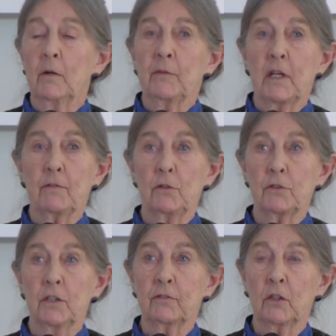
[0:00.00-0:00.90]
the
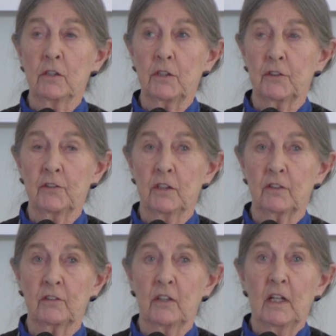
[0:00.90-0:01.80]
evolution of
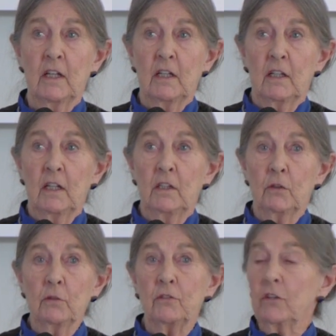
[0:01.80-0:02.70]
consciousness and
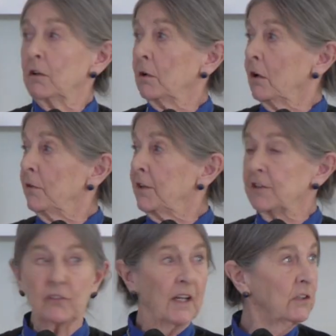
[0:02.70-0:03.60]
also on the
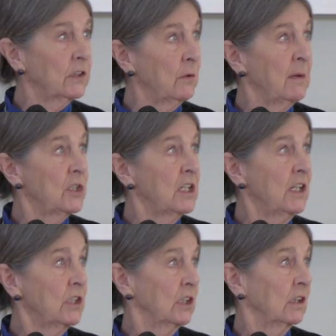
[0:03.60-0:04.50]
science of
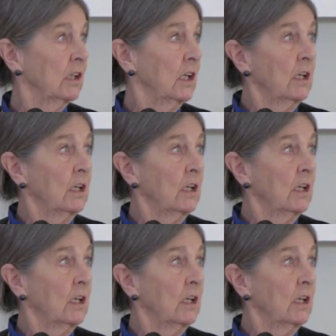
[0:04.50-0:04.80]
imagination.